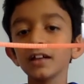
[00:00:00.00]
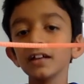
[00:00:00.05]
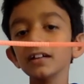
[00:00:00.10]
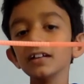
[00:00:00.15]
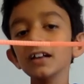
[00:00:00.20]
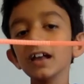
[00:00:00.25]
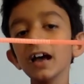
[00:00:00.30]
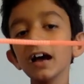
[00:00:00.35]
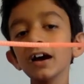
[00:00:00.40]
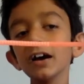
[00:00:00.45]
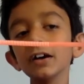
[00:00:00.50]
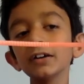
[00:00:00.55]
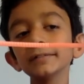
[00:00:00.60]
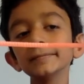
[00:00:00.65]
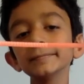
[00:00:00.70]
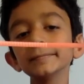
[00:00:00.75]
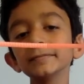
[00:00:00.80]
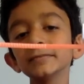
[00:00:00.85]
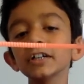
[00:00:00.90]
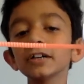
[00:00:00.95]

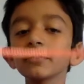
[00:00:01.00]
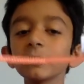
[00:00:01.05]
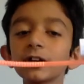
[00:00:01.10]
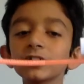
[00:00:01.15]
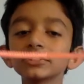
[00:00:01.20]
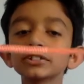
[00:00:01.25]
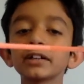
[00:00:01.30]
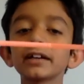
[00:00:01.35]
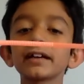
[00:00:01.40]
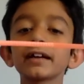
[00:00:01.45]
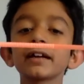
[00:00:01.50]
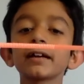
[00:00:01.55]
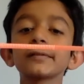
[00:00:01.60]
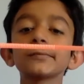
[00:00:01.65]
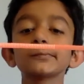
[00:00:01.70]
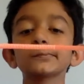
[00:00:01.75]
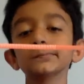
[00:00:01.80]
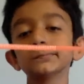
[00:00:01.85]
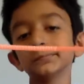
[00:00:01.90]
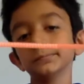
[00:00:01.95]
Now, you're wondering,
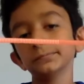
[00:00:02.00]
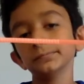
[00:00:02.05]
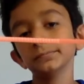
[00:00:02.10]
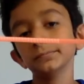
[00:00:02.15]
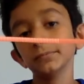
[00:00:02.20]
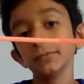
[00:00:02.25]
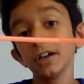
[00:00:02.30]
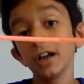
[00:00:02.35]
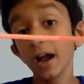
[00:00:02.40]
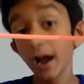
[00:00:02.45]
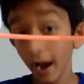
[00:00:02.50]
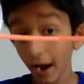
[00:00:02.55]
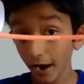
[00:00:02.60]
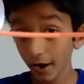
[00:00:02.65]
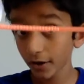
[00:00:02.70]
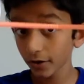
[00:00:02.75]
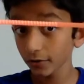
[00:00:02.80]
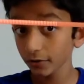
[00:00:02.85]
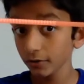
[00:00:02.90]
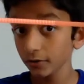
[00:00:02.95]

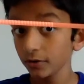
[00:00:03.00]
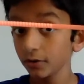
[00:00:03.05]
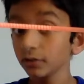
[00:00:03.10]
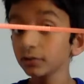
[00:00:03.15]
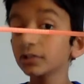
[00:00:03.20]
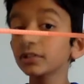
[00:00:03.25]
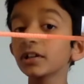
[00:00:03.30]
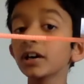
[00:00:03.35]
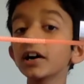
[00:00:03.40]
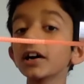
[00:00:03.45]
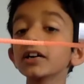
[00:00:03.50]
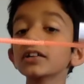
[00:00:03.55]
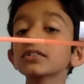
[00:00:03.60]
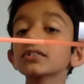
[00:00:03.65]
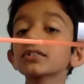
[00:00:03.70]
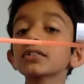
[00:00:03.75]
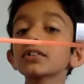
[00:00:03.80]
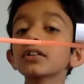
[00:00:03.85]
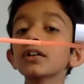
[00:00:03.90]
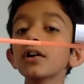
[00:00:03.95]
how
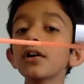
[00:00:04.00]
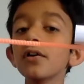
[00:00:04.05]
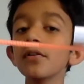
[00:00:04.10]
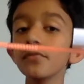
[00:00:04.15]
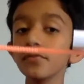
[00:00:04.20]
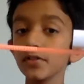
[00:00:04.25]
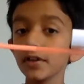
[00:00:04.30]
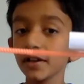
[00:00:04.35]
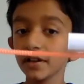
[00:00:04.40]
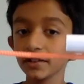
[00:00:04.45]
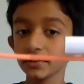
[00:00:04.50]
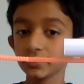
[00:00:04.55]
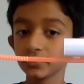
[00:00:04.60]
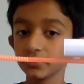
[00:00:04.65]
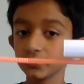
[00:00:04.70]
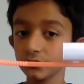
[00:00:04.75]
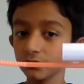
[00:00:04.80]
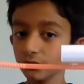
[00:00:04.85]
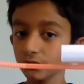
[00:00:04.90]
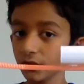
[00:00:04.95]
does this
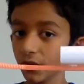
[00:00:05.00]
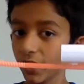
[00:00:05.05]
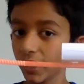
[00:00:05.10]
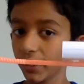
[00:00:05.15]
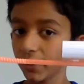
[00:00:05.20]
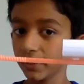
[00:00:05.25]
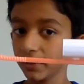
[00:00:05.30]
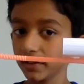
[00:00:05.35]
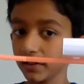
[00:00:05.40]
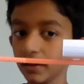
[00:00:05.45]
fly?